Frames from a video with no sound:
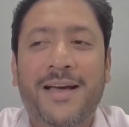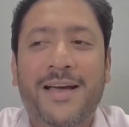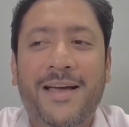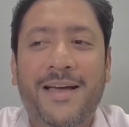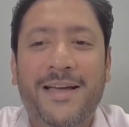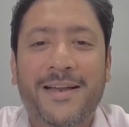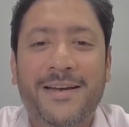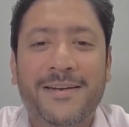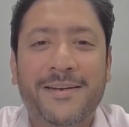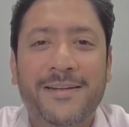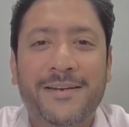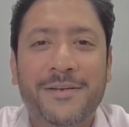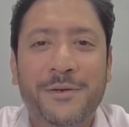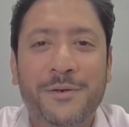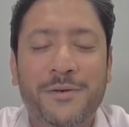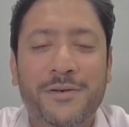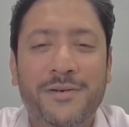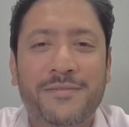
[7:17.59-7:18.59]
And,
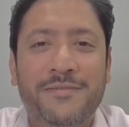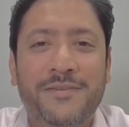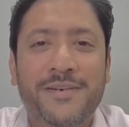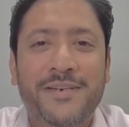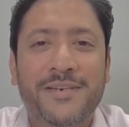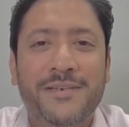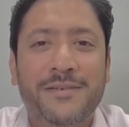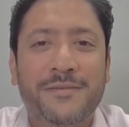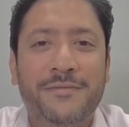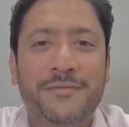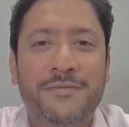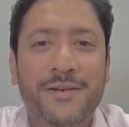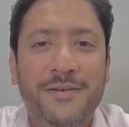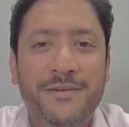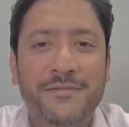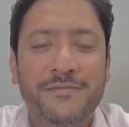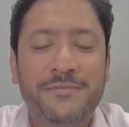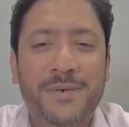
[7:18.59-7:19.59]
a very dear
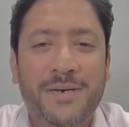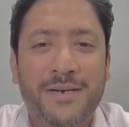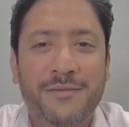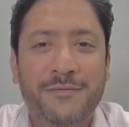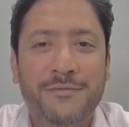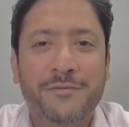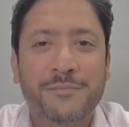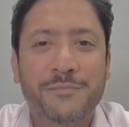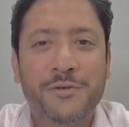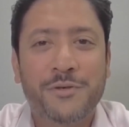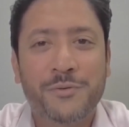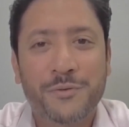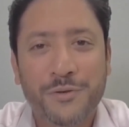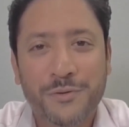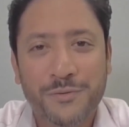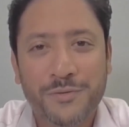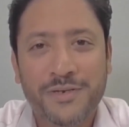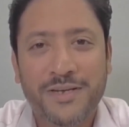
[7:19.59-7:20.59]
friend of mine from
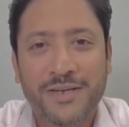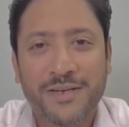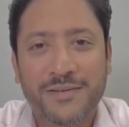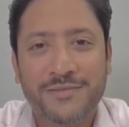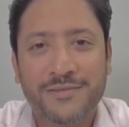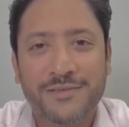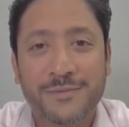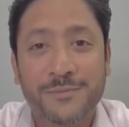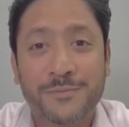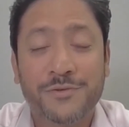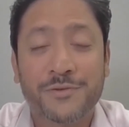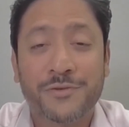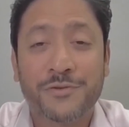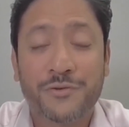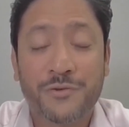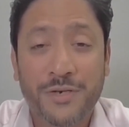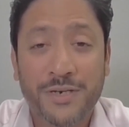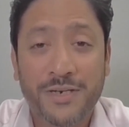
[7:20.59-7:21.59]
Tokyo days, he was
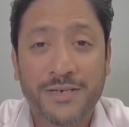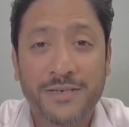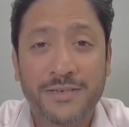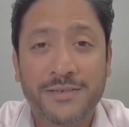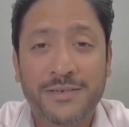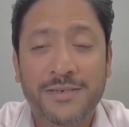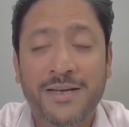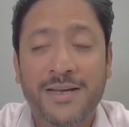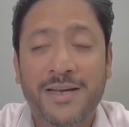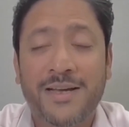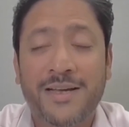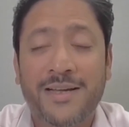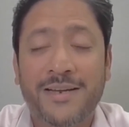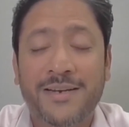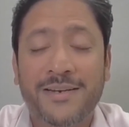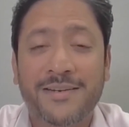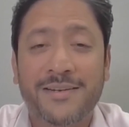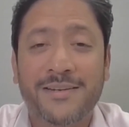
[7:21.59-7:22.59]
Australian
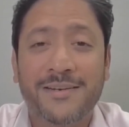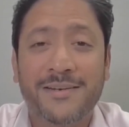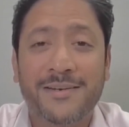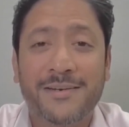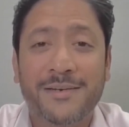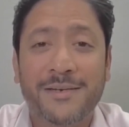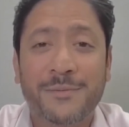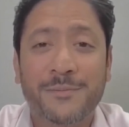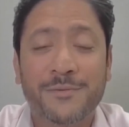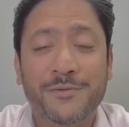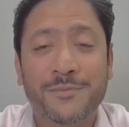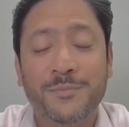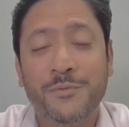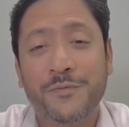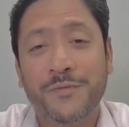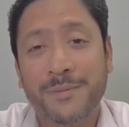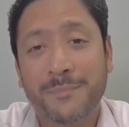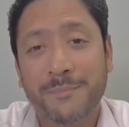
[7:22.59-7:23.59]
and he was
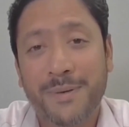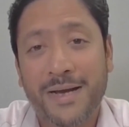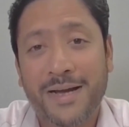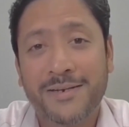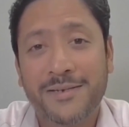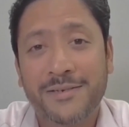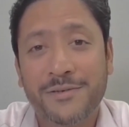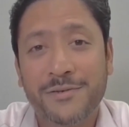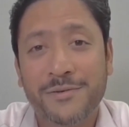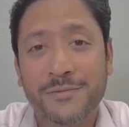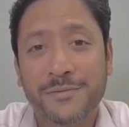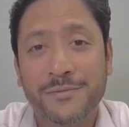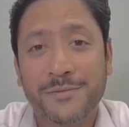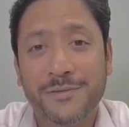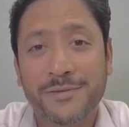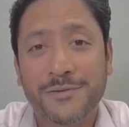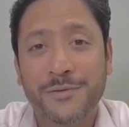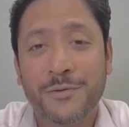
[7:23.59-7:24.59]
moving back
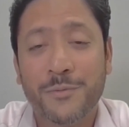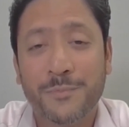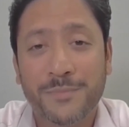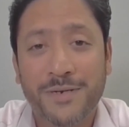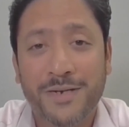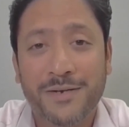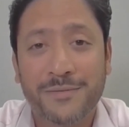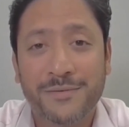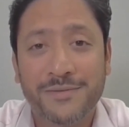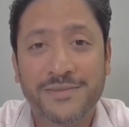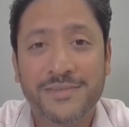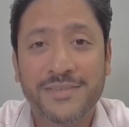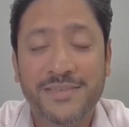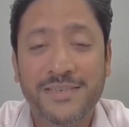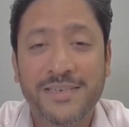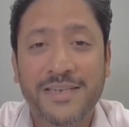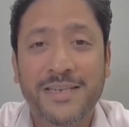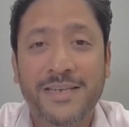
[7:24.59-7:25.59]
to his hometown in
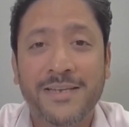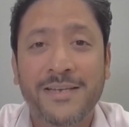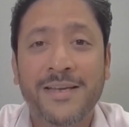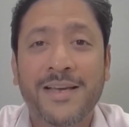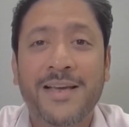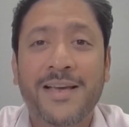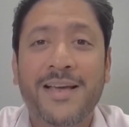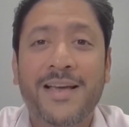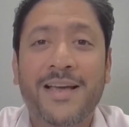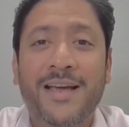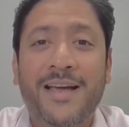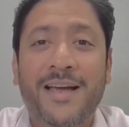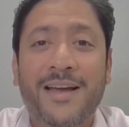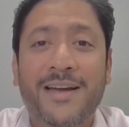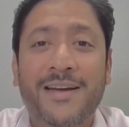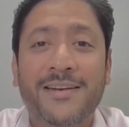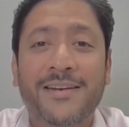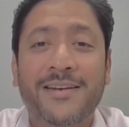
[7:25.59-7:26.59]
Sydney.
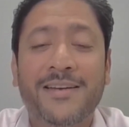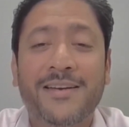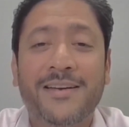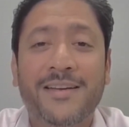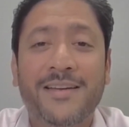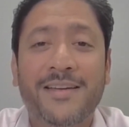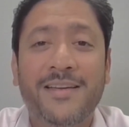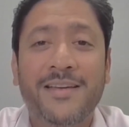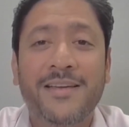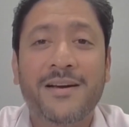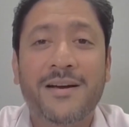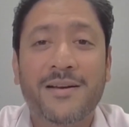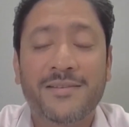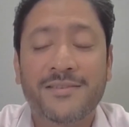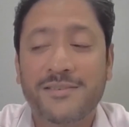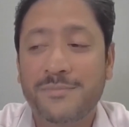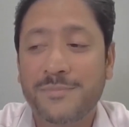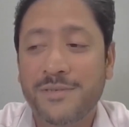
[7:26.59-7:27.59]
And he
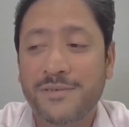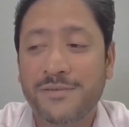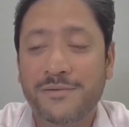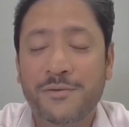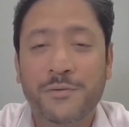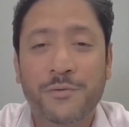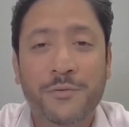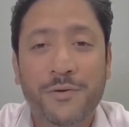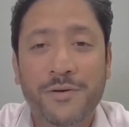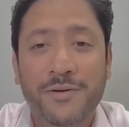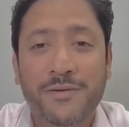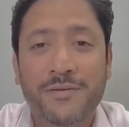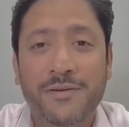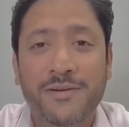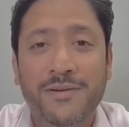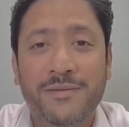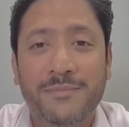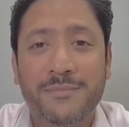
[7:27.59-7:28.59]
asked me to
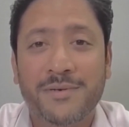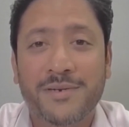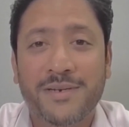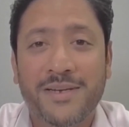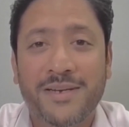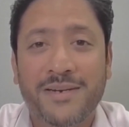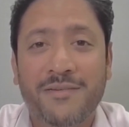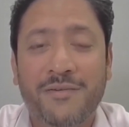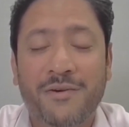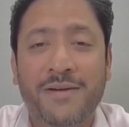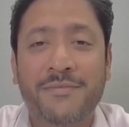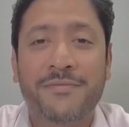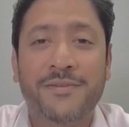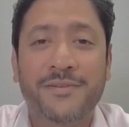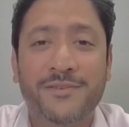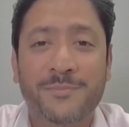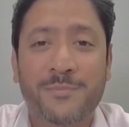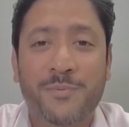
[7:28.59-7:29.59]
courier him a
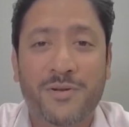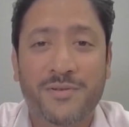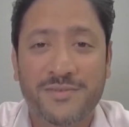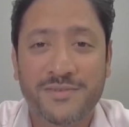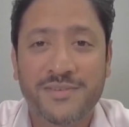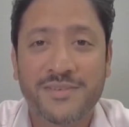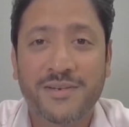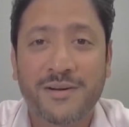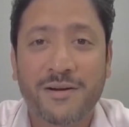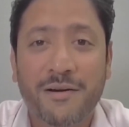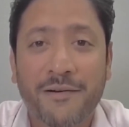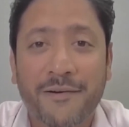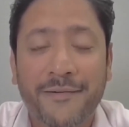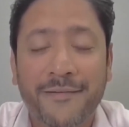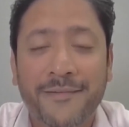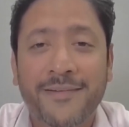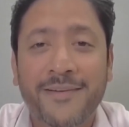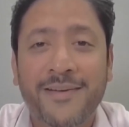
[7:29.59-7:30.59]
graphics processing
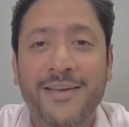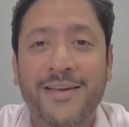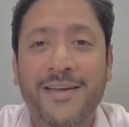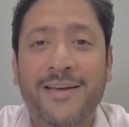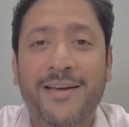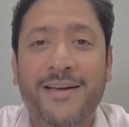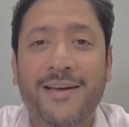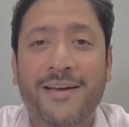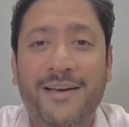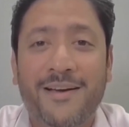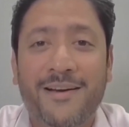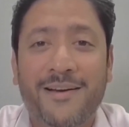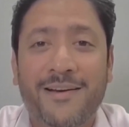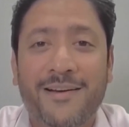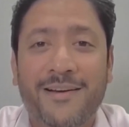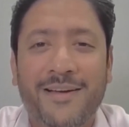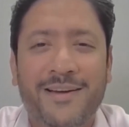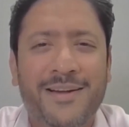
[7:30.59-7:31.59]
card.
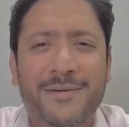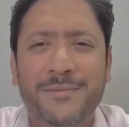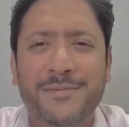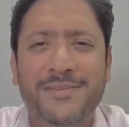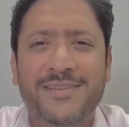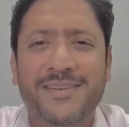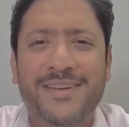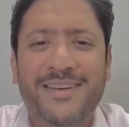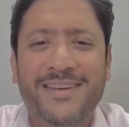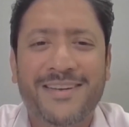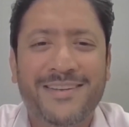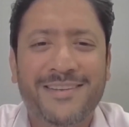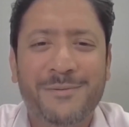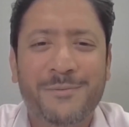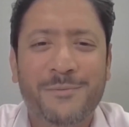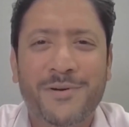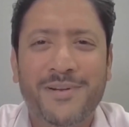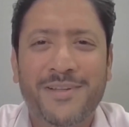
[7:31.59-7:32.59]
And I was
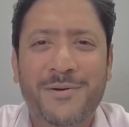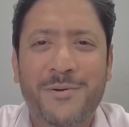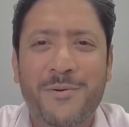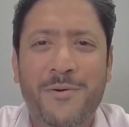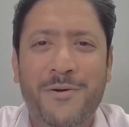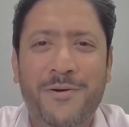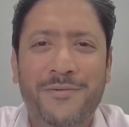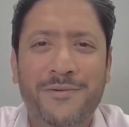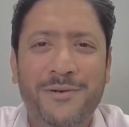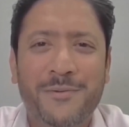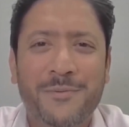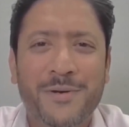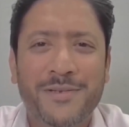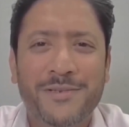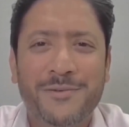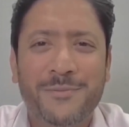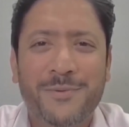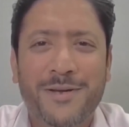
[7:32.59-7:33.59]
like, what an odd
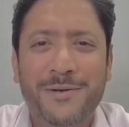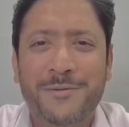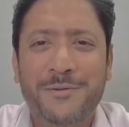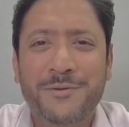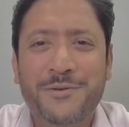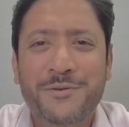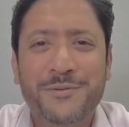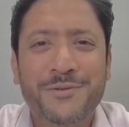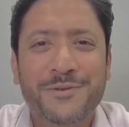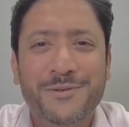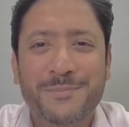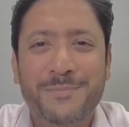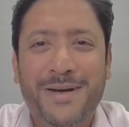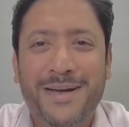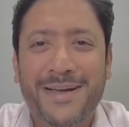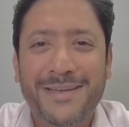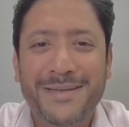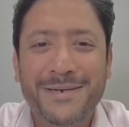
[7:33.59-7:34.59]
request. Why don't you
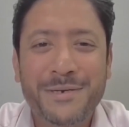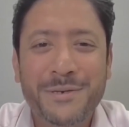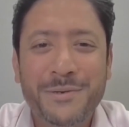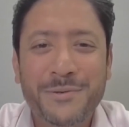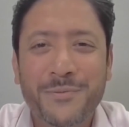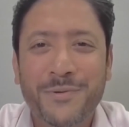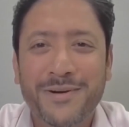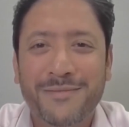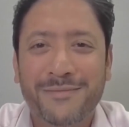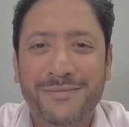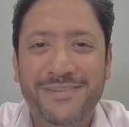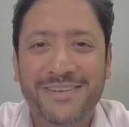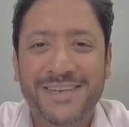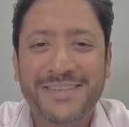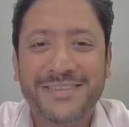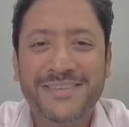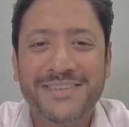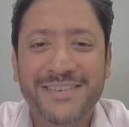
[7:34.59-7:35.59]
just buy a new one
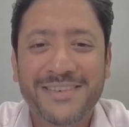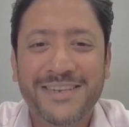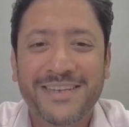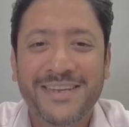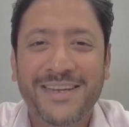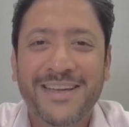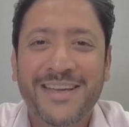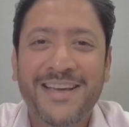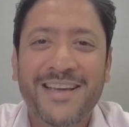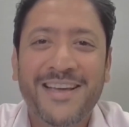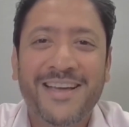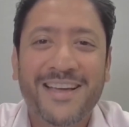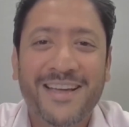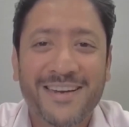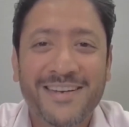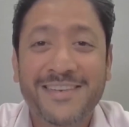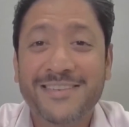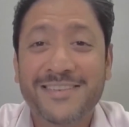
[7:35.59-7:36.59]
in Sydney?
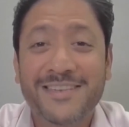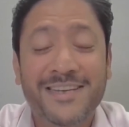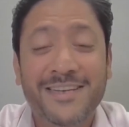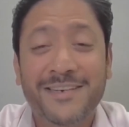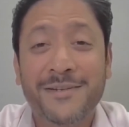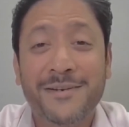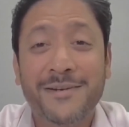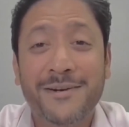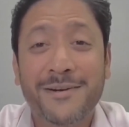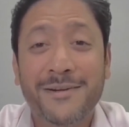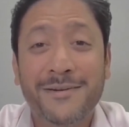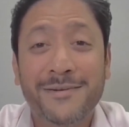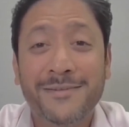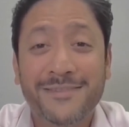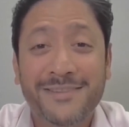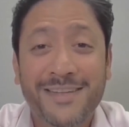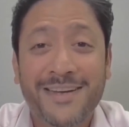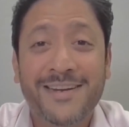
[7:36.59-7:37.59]
And he's like,
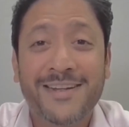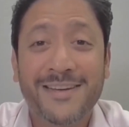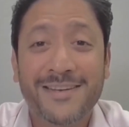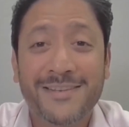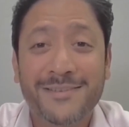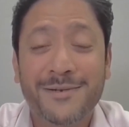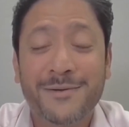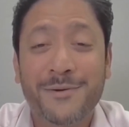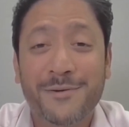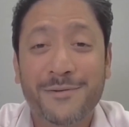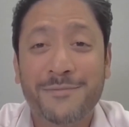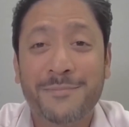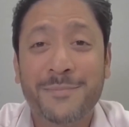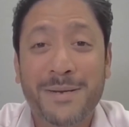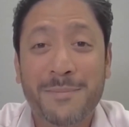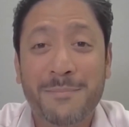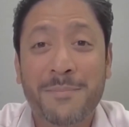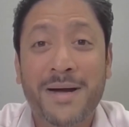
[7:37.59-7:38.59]
no. That has a lot
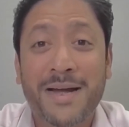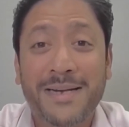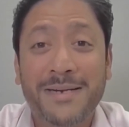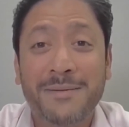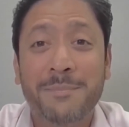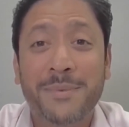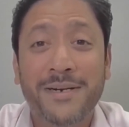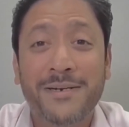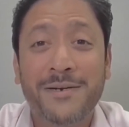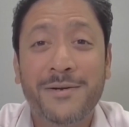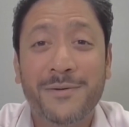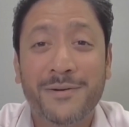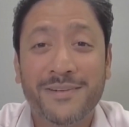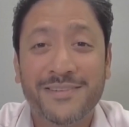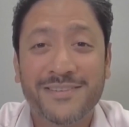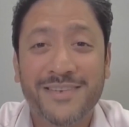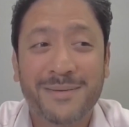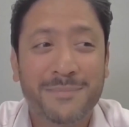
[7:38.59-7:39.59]
of my mined
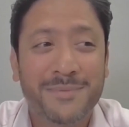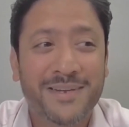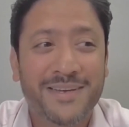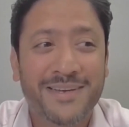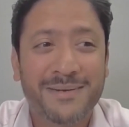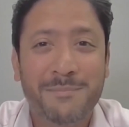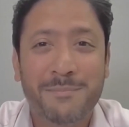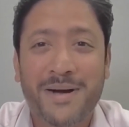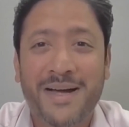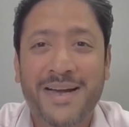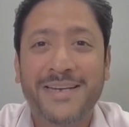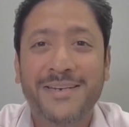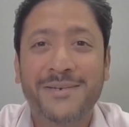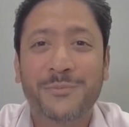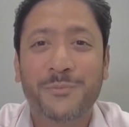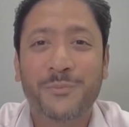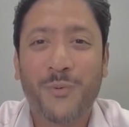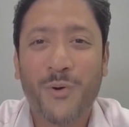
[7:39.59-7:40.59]
Bitcoins. I'm like,
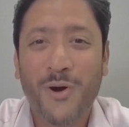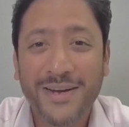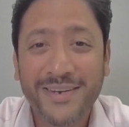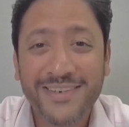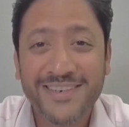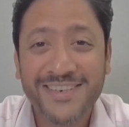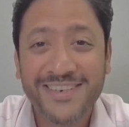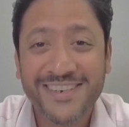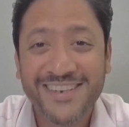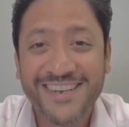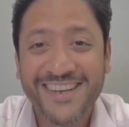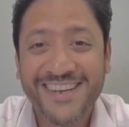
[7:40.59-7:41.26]
mined what?